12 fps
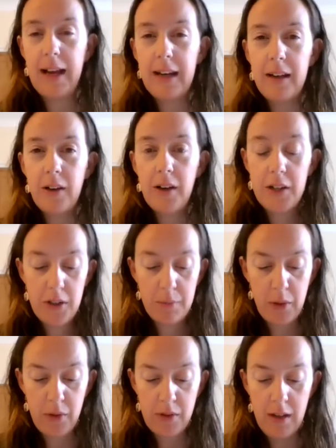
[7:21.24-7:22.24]
Ananias
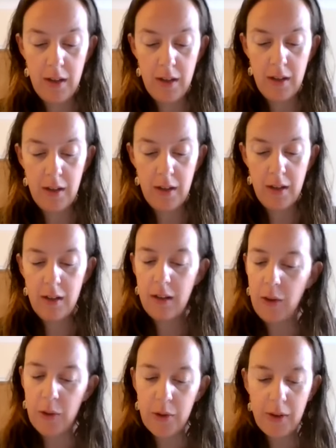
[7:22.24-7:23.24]
responds,
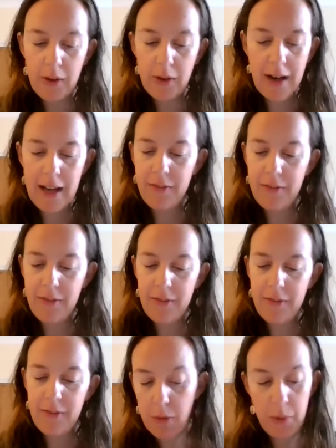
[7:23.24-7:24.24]
Lord, I have heard
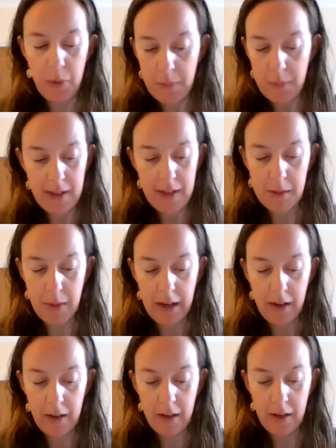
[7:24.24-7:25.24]
many reports about
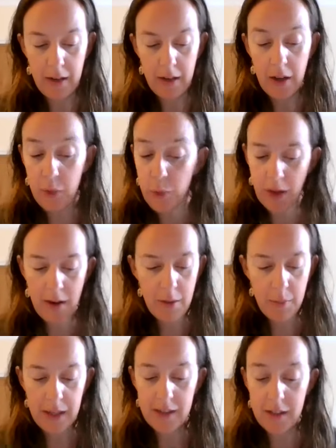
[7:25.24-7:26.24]
this man and all the
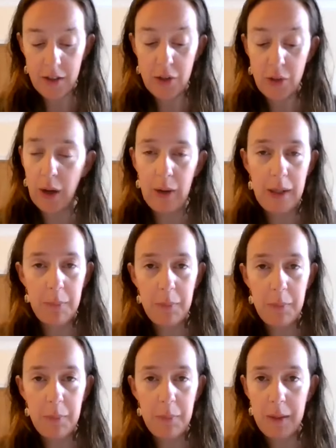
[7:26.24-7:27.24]
harm he has done to your
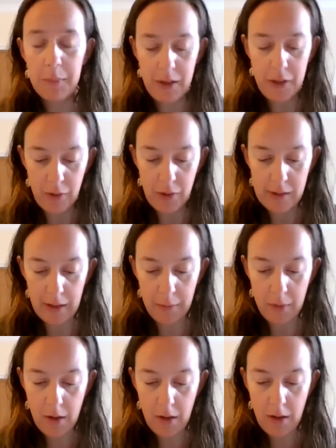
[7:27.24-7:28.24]
holy people in
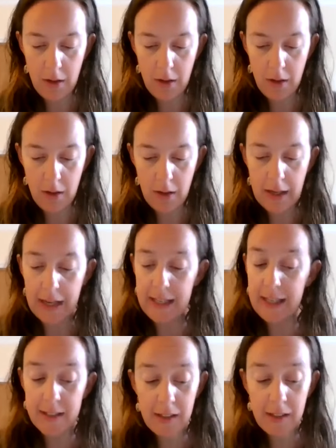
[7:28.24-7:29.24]
Jerusalem. And
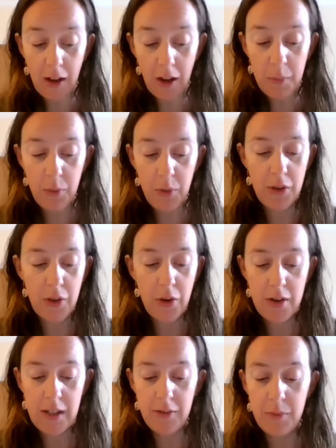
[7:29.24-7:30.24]
he has come here with
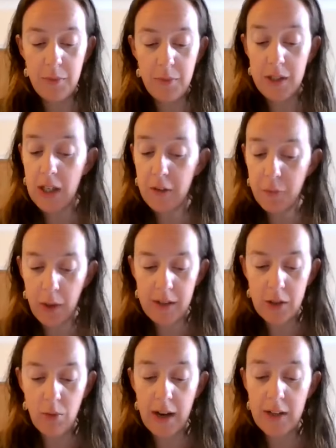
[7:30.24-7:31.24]
authority from the chief
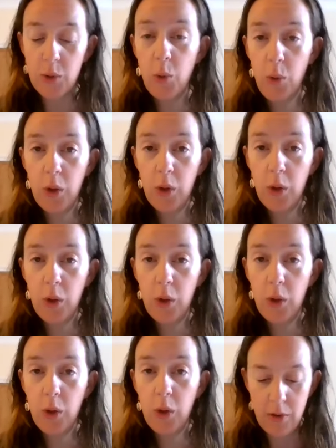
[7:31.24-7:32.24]
priests to arrest all who
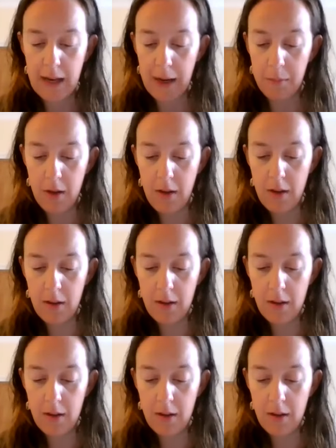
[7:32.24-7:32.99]
call on your name.